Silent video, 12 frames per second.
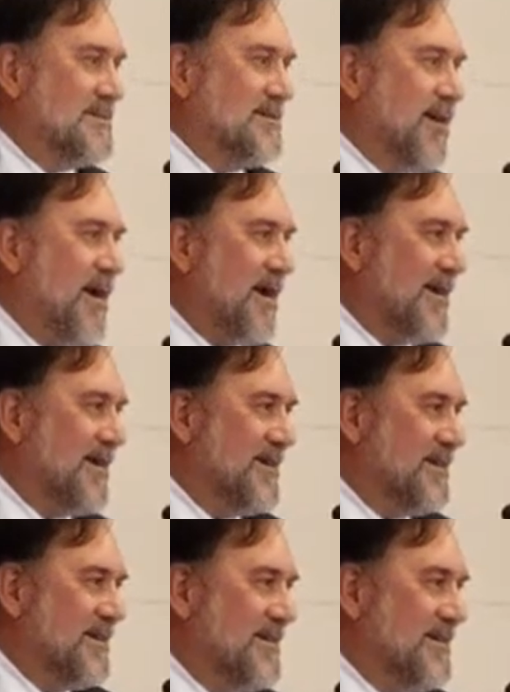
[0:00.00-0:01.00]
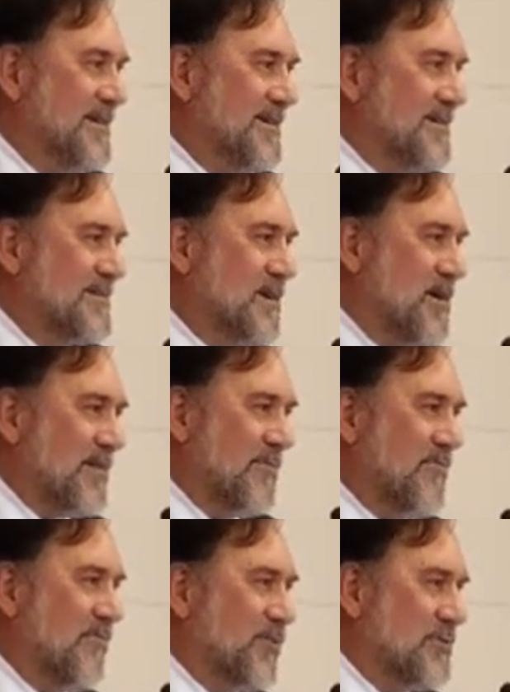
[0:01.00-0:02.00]
talk the
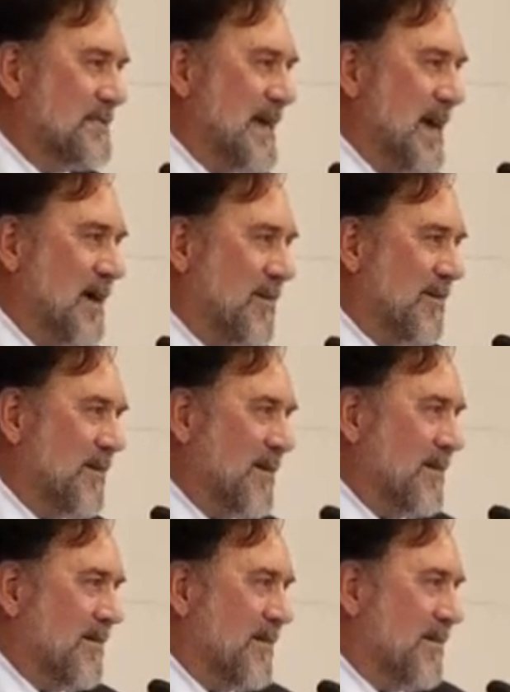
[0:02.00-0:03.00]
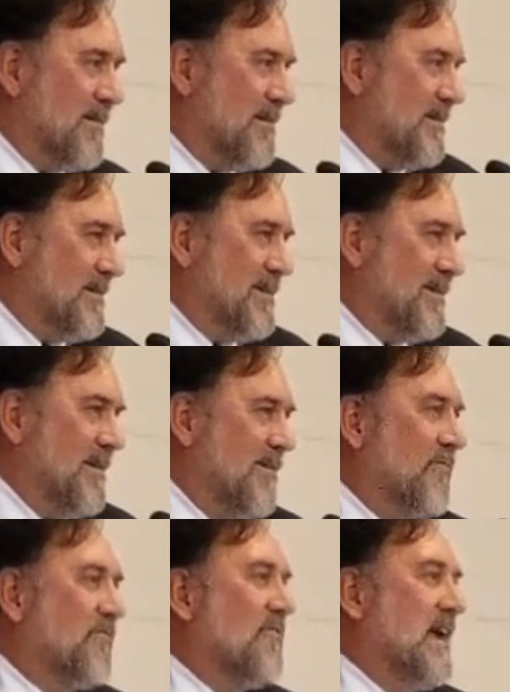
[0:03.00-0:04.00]
Fullers out of
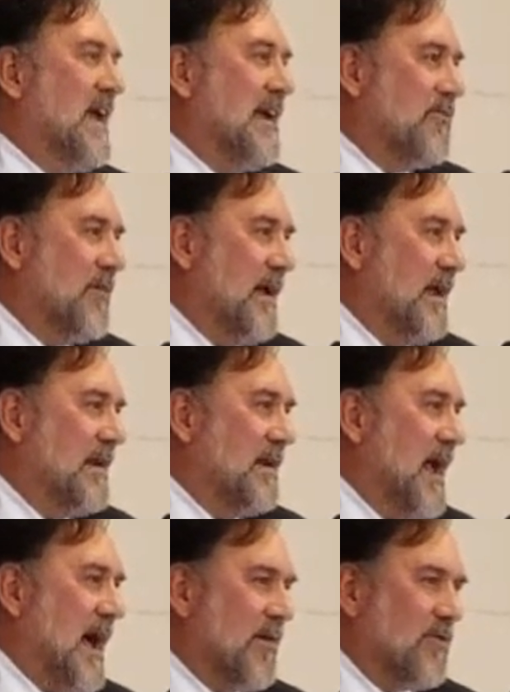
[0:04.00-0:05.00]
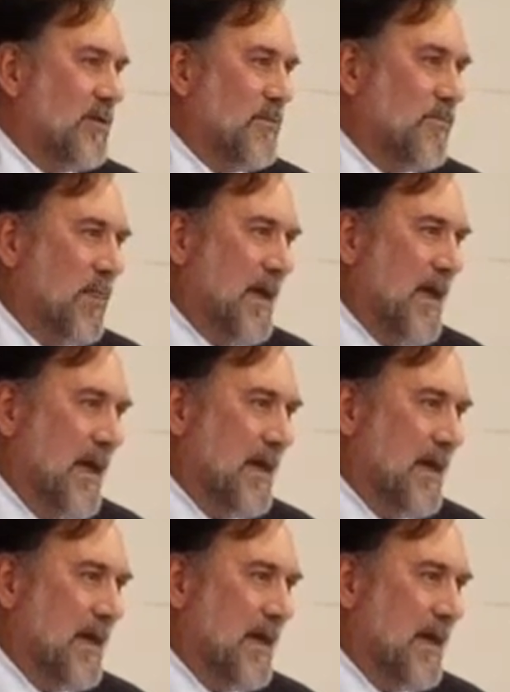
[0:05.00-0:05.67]
carrying out their plan.